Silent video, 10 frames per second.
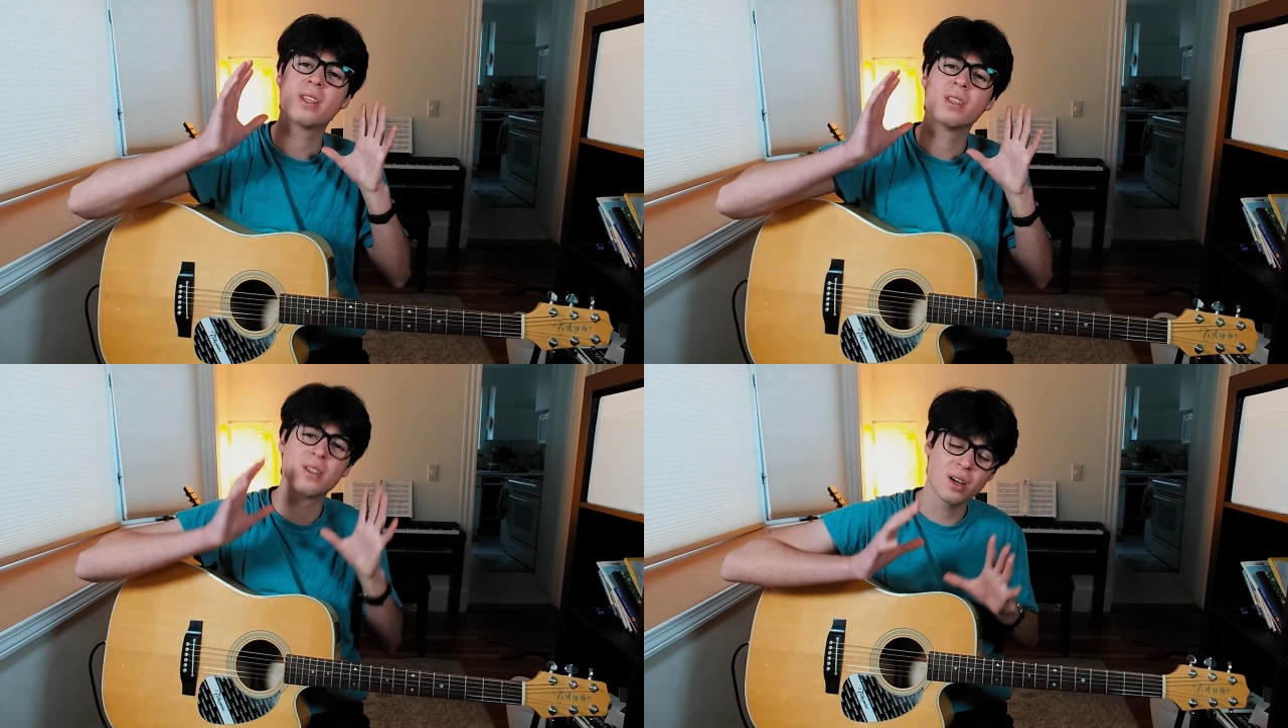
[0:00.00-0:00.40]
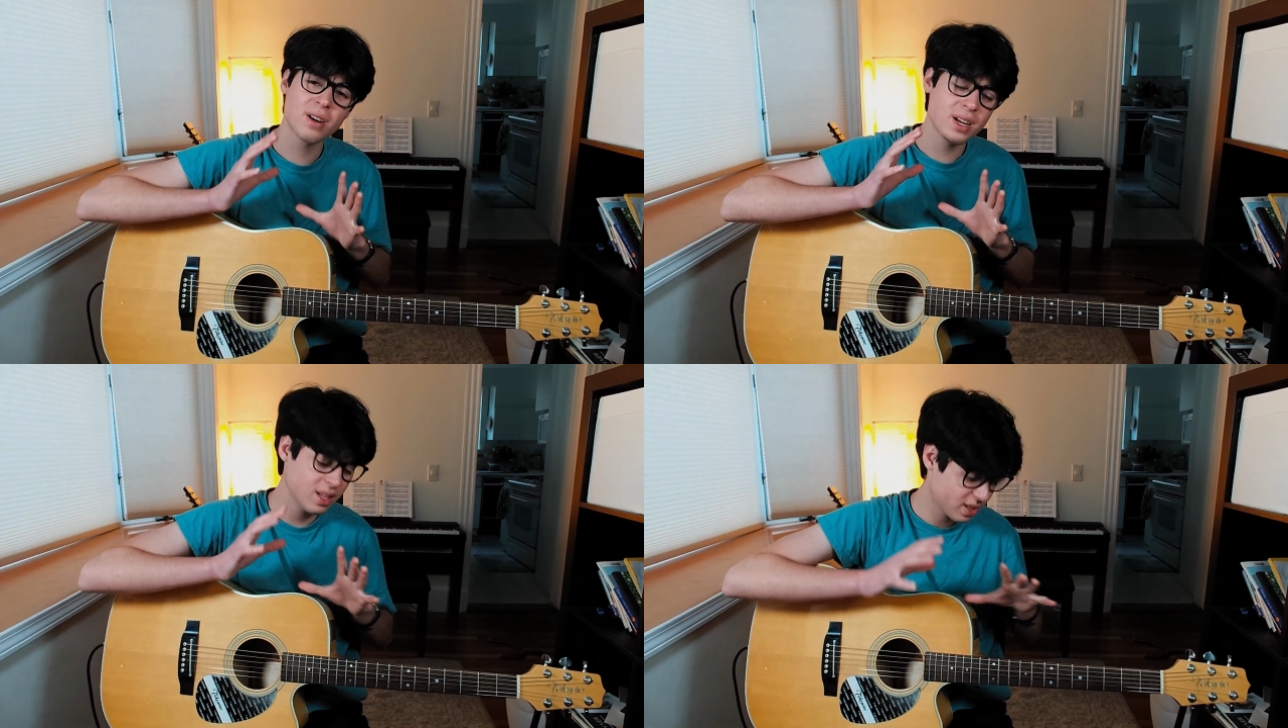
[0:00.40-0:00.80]
does
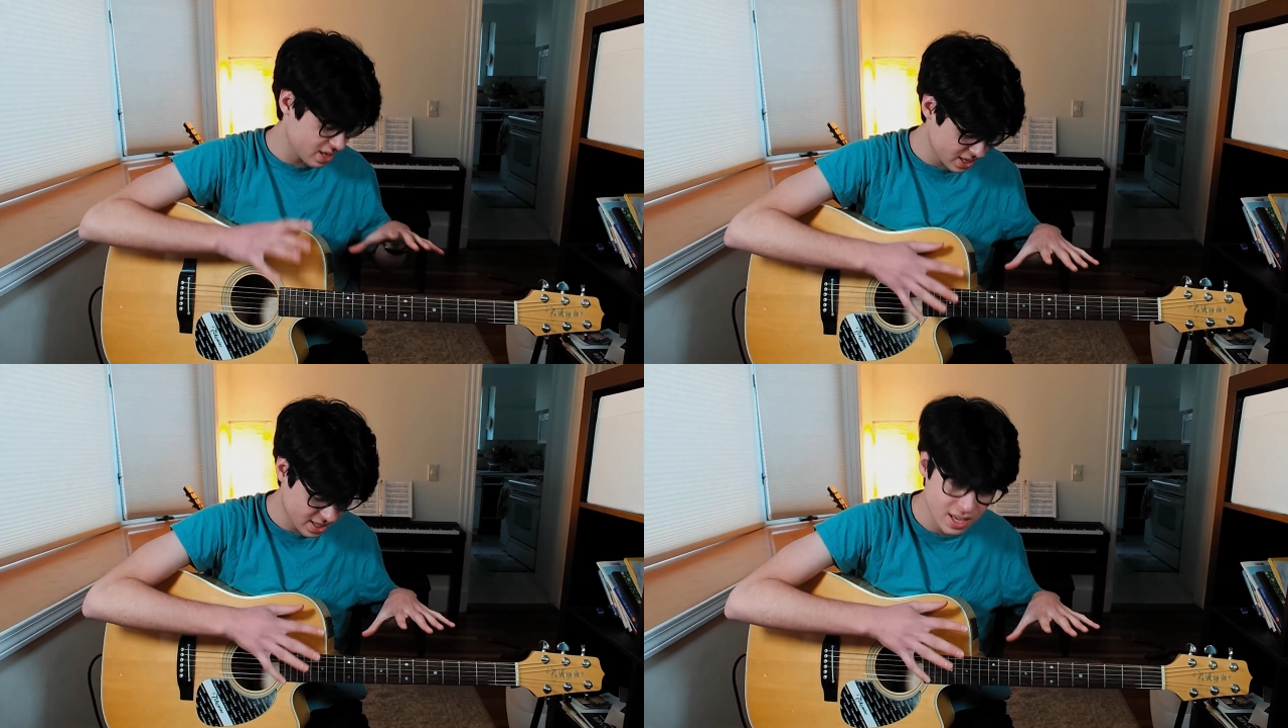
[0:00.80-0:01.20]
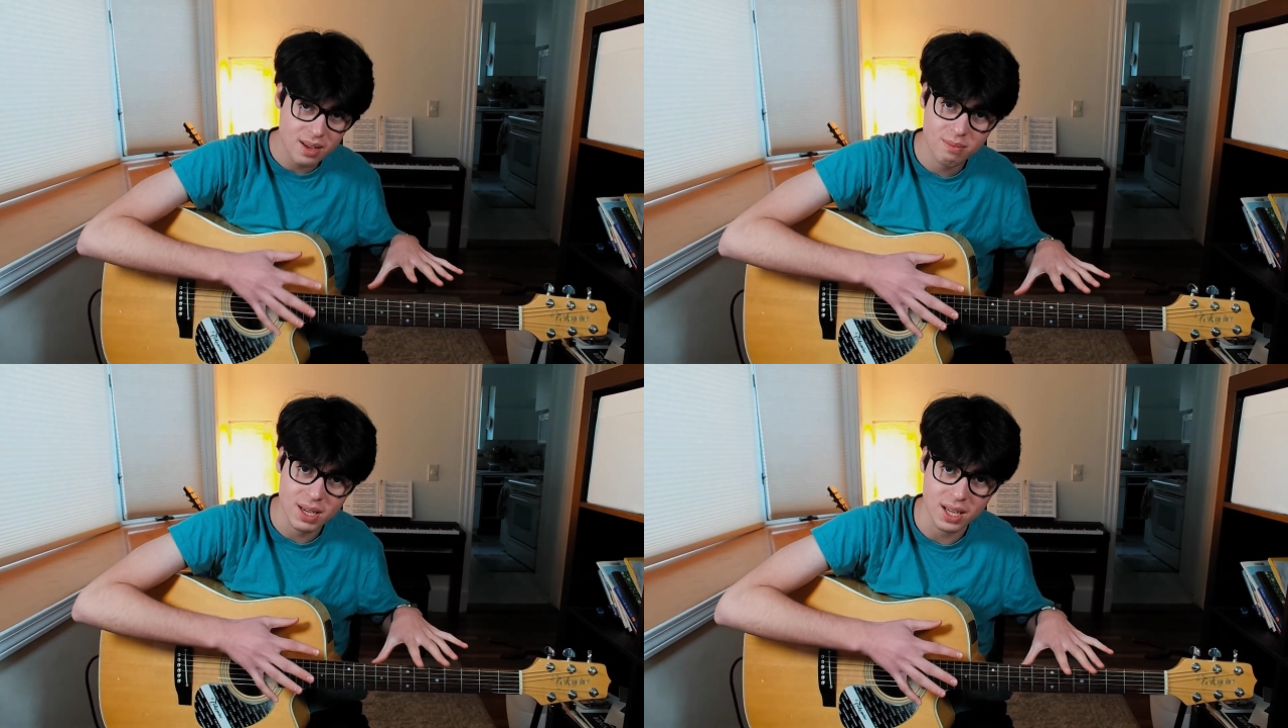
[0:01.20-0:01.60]
learning this
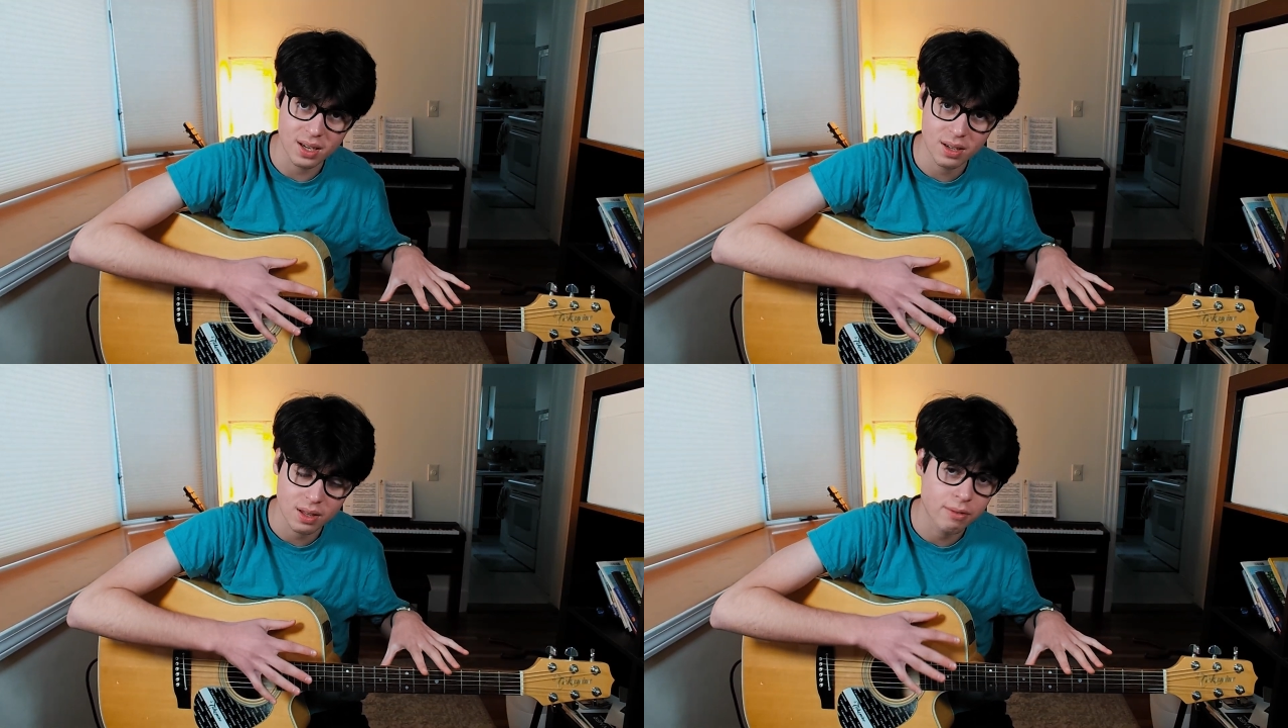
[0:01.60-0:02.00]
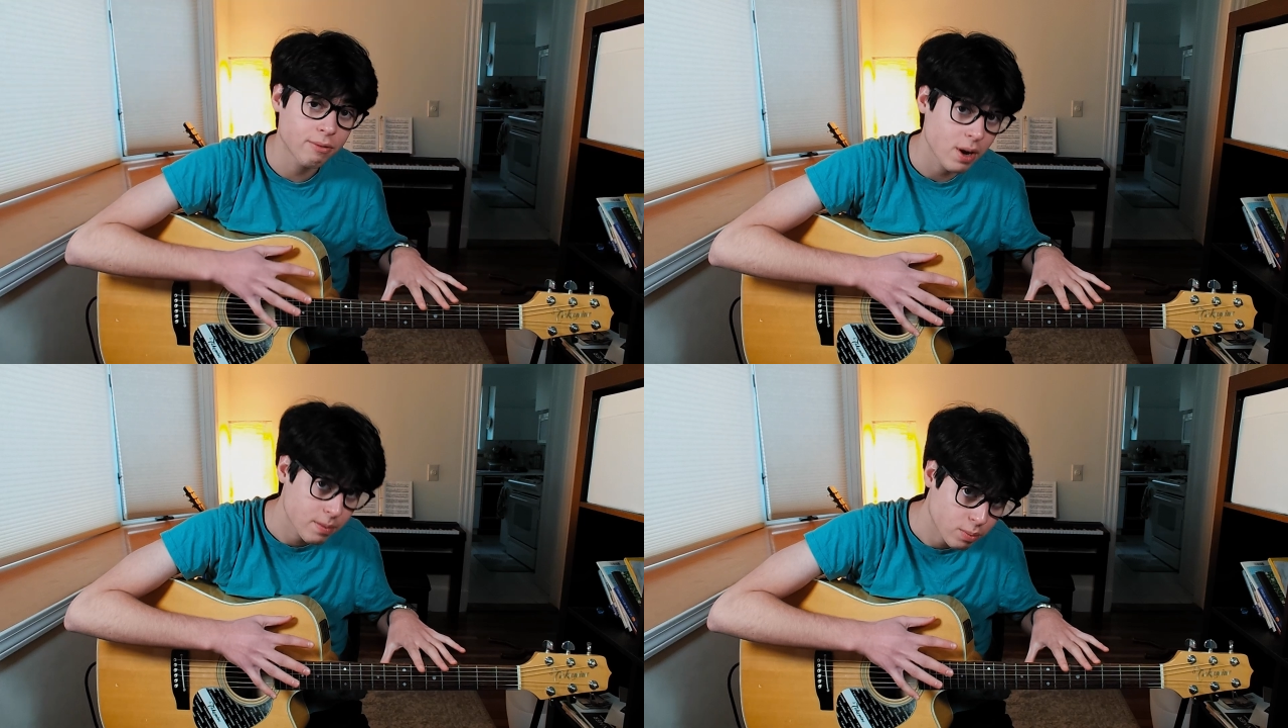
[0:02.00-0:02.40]
thing mean? The
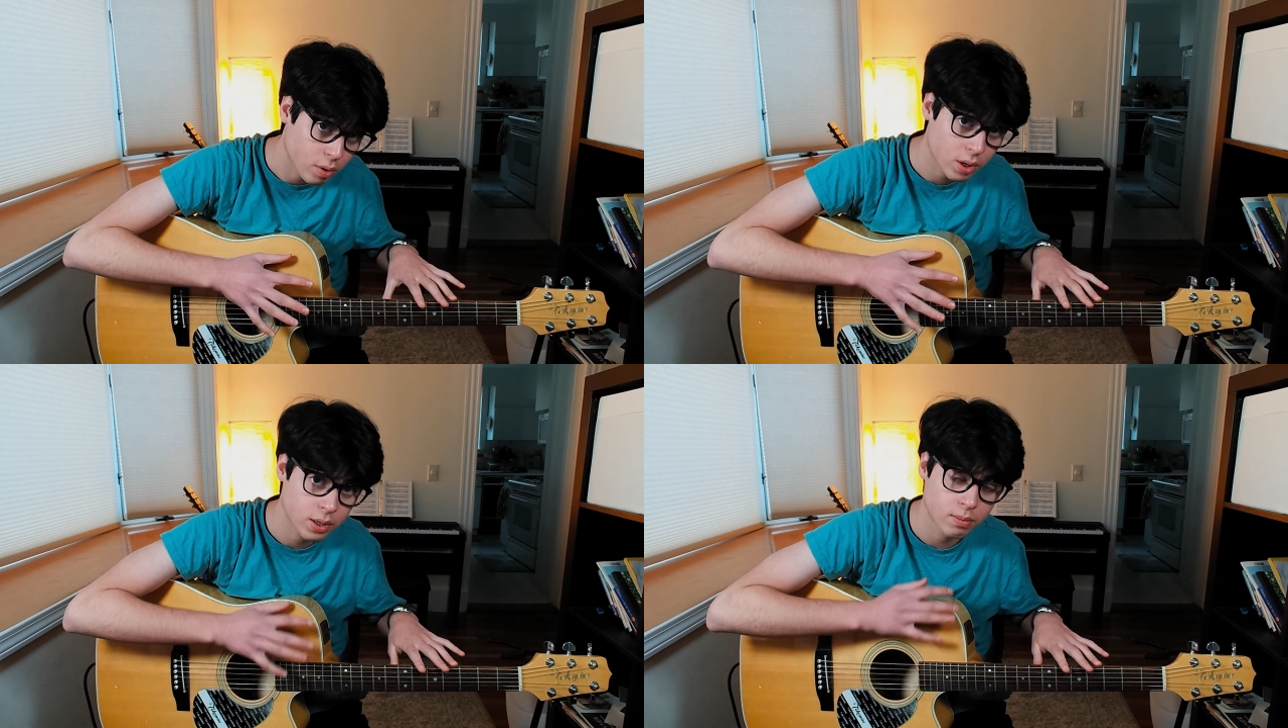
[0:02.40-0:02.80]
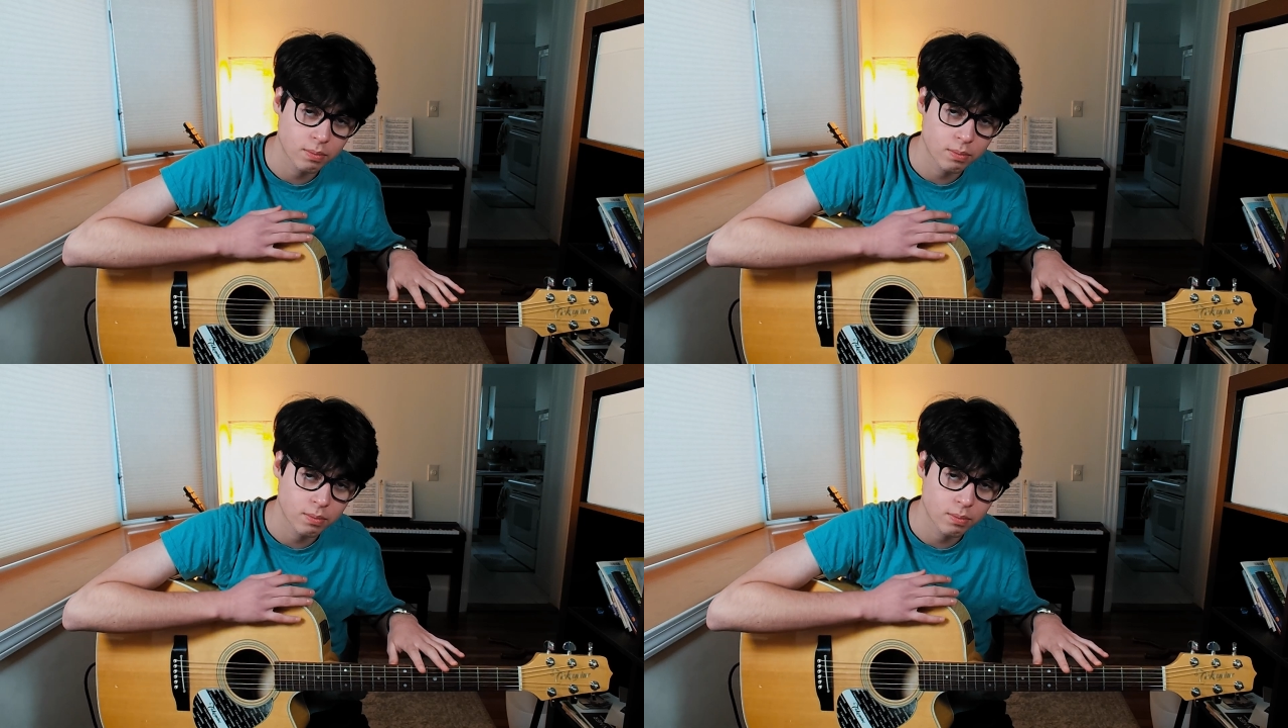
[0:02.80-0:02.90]
fretboard.